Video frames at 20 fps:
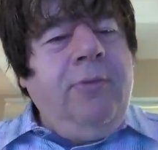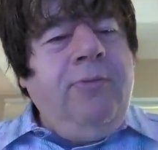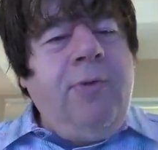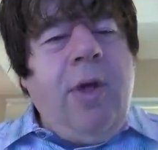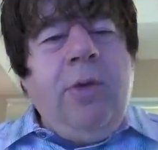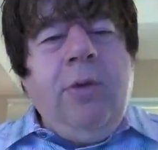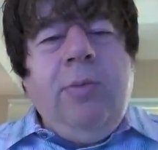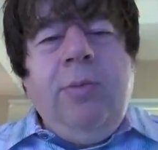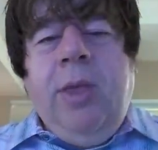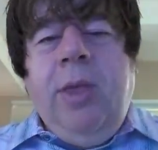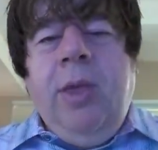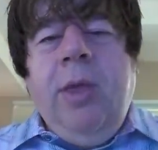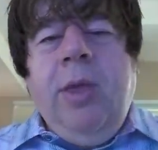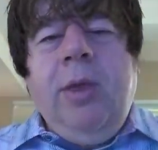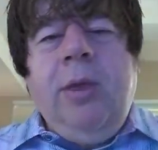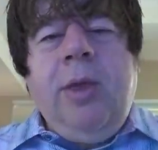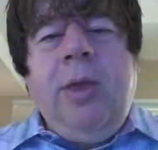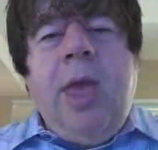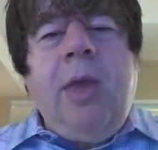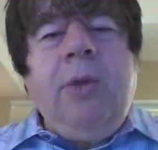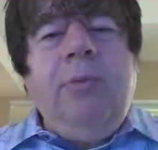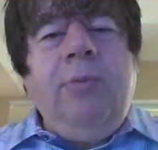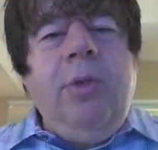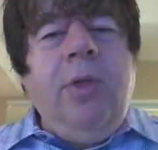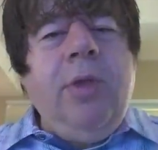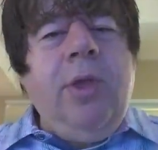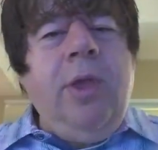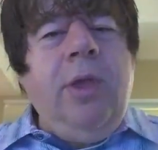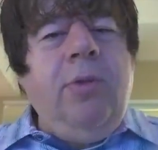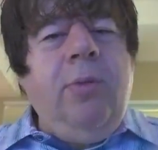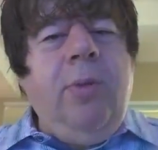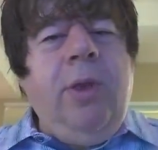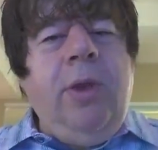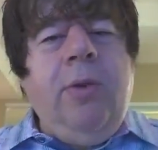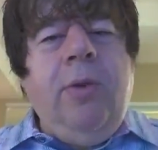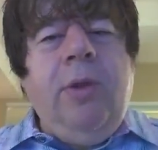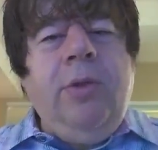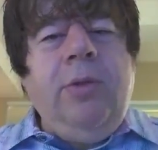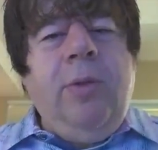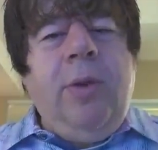Follow me at
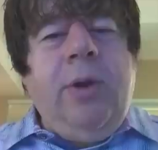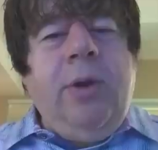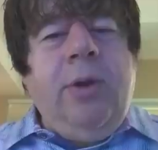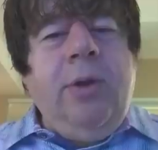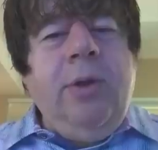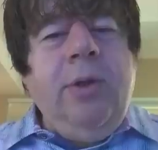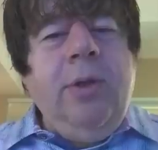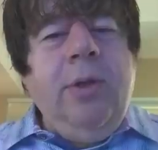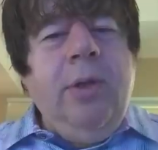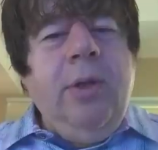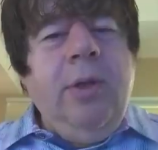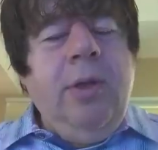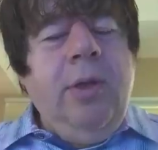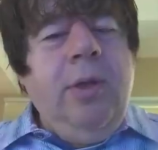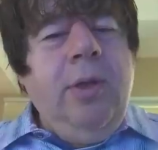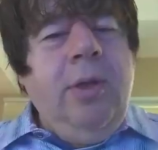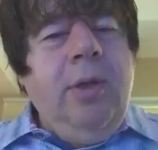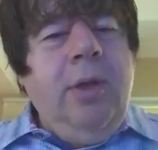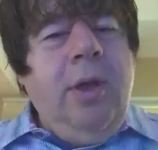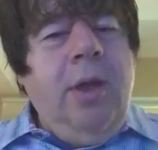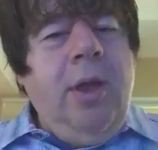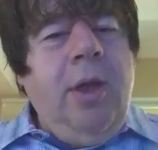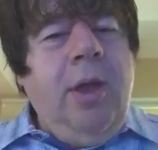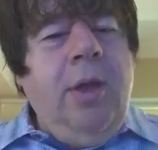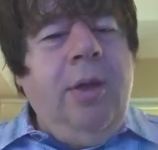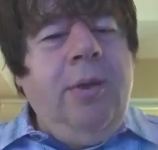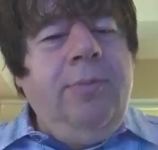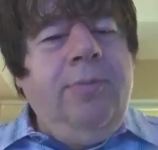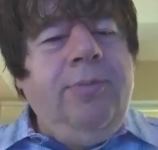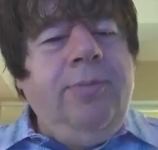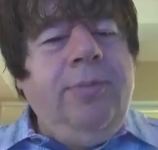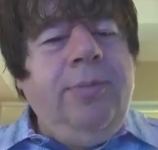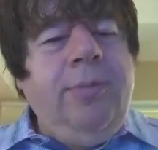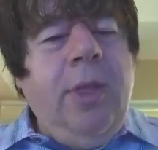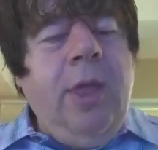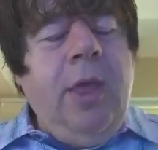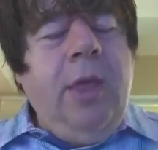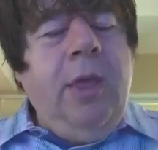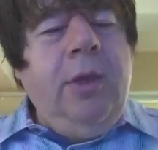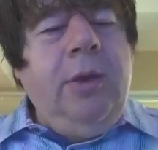@realkeithweiner on Twitter.
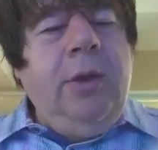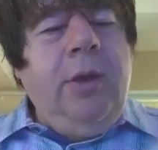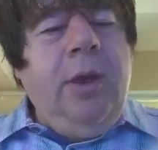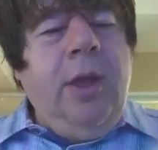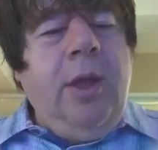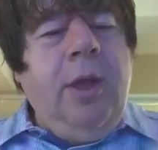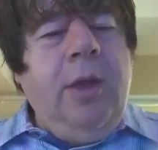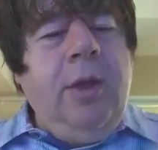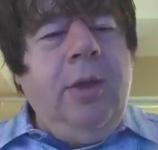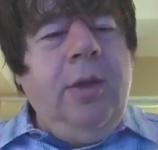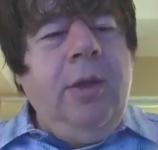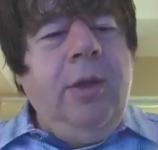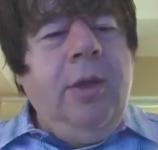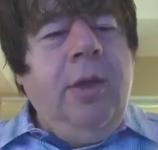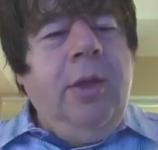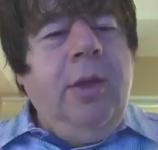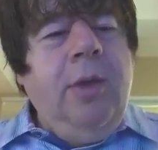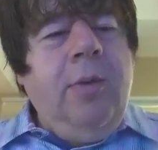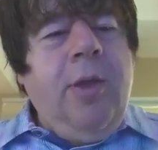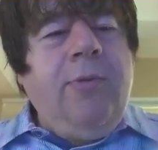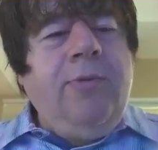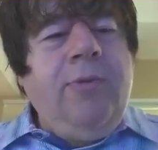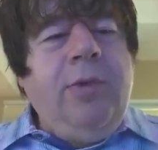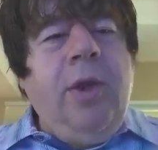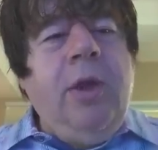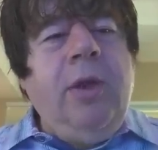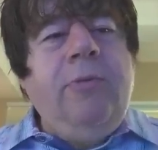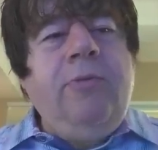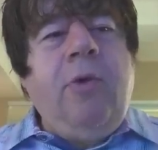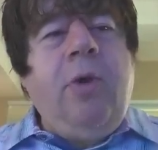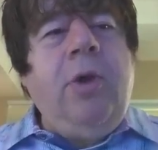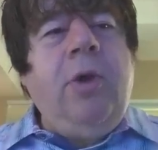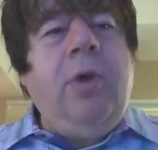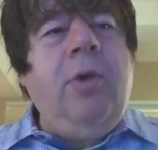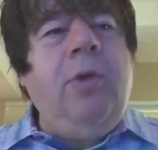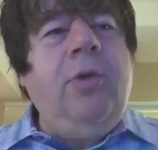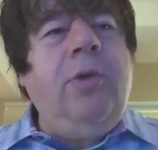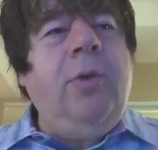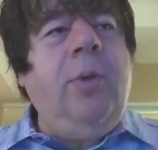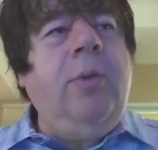And we have a ton of
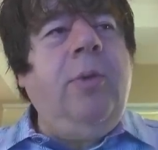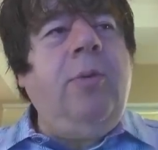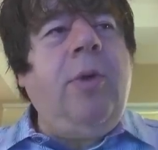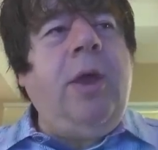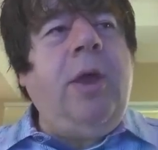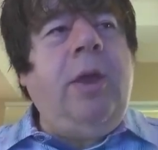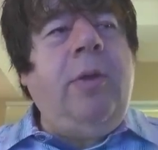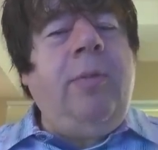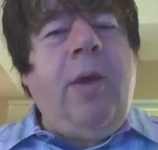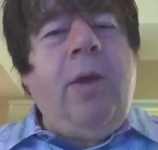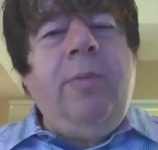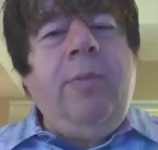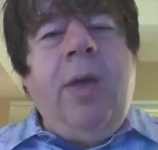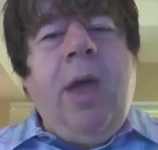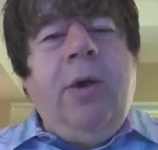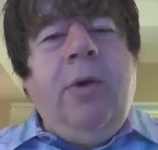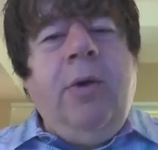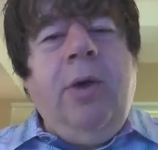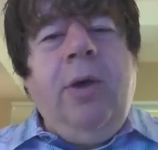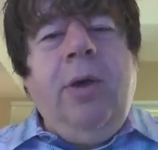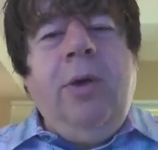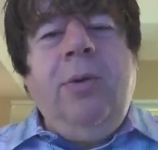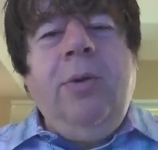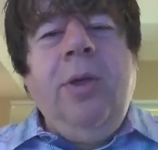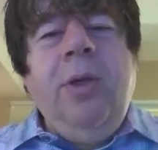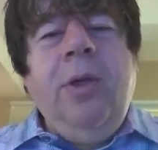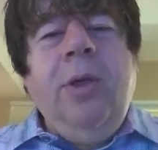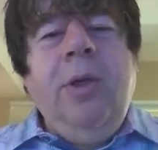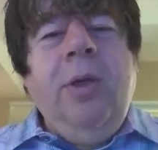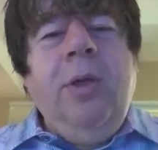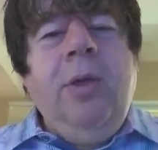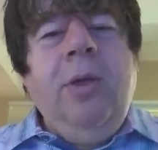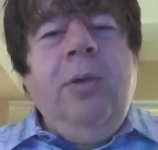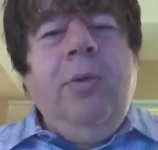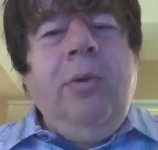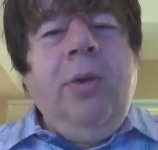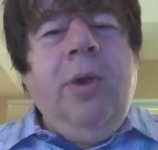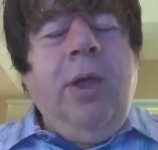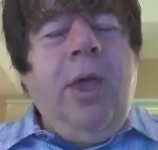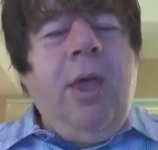articles that we write about macro.
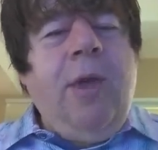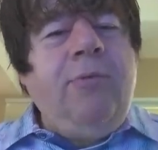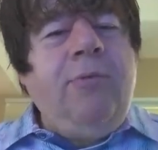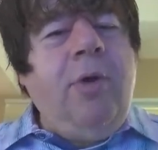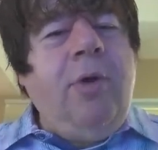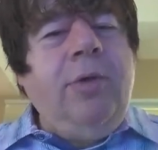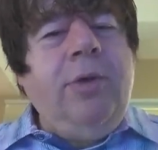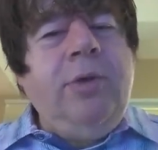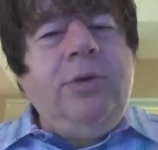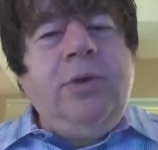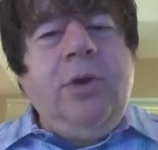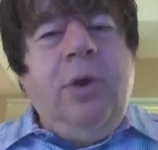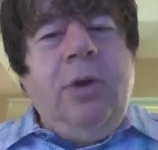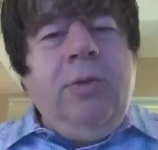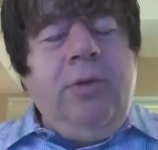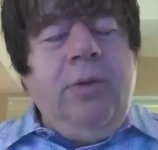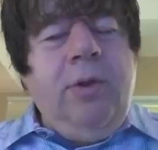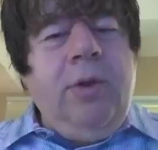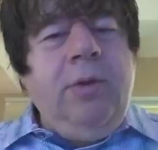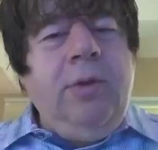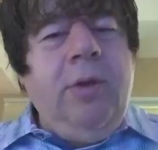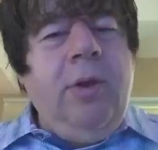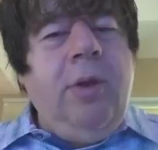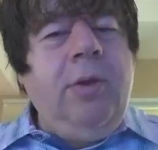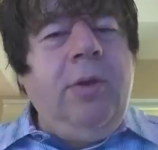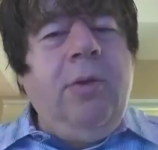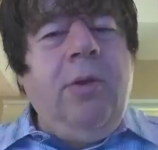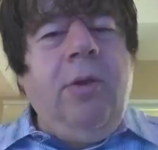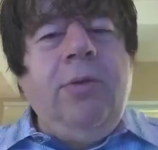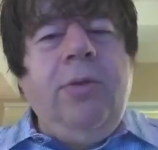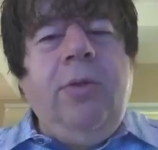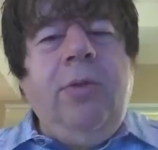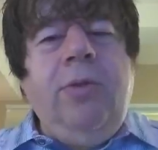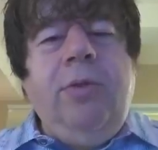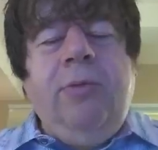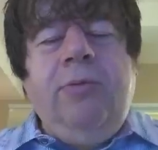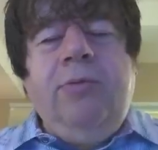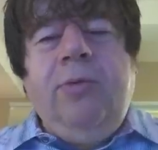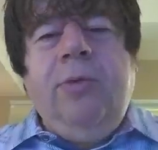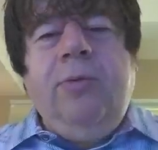We have all these charts on gold and
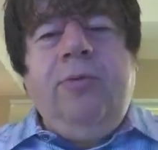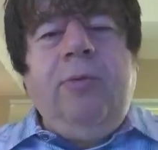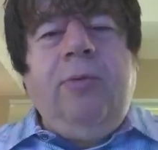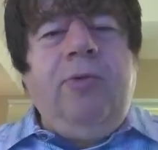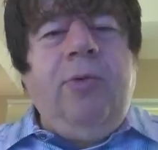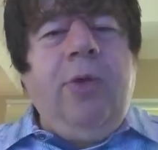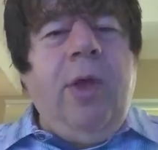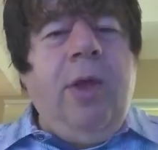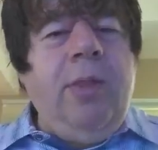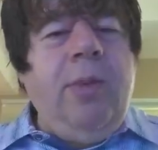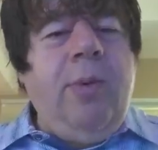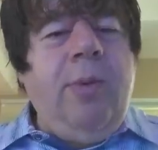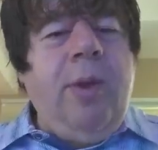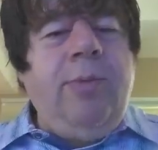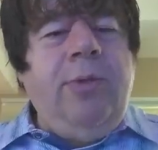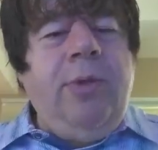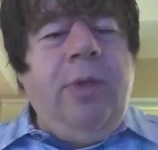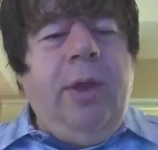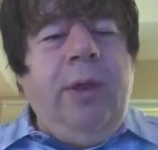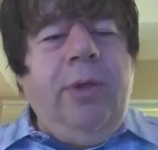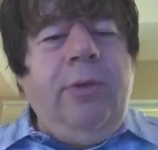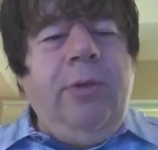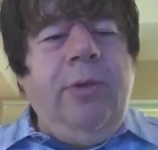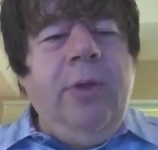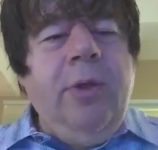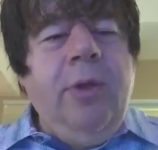silver for free on the website.